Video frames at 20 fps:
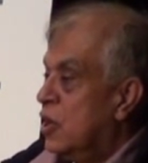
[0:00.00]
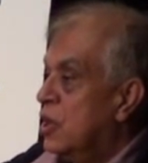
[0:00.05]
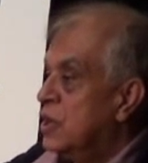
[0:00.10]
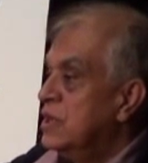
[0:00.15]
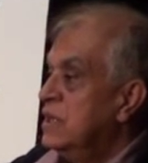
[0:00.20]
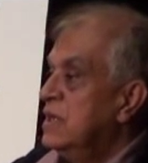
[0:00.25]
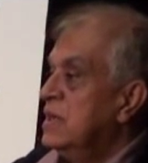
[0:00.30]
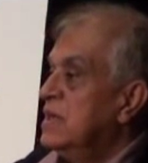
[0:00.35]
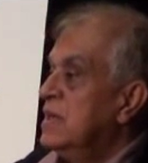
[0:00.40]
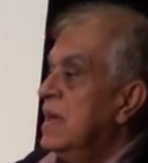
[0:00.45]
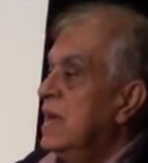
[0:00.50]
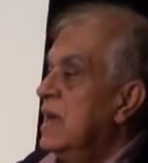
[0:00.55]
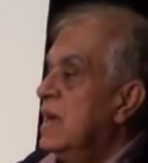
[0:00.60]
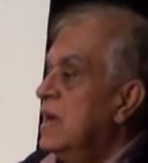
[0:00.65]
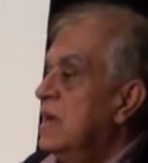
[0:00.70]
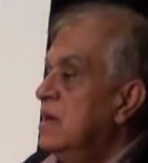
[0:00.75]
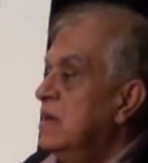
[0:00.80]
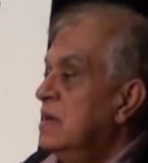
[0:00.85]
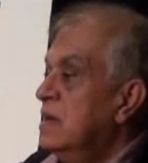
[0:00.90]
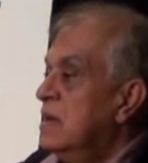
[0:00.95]
On the other
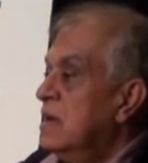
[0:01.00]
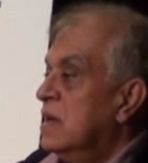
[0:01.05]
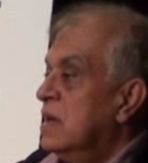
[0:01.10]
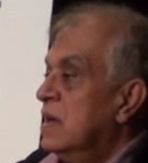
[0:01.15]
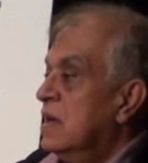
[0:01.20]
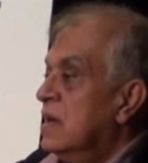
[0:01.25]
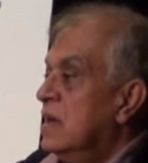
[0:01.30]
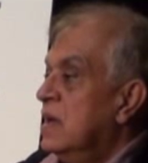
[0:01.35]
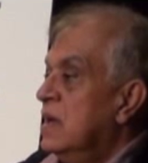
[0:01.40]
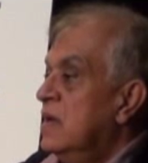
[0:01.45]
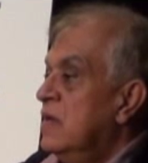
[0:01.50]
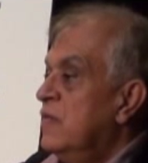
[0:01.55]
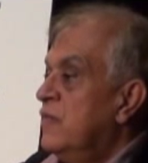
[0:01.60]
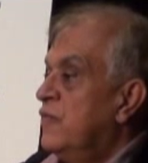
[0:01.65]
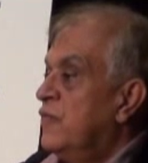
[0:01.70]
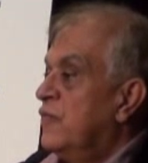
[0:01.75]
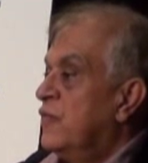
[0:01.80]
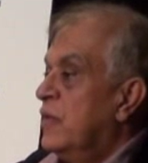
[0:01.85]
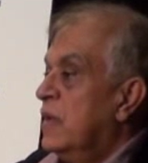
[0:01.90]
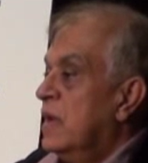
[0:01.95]
hand,
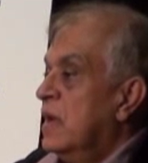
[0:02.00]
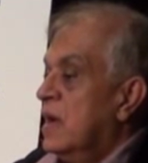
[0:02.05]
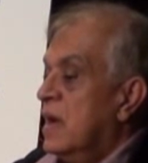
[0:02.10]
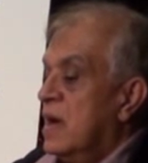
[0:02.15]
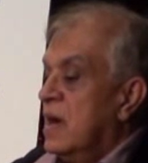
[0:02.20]
if